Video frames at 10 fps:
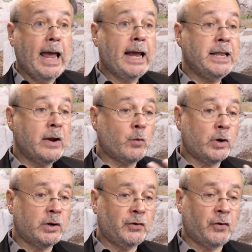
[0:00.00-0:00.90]
And then we're
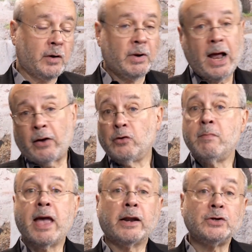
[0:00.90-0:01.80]
going to talk about how you
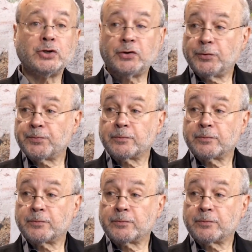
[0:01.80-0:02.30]
manage it,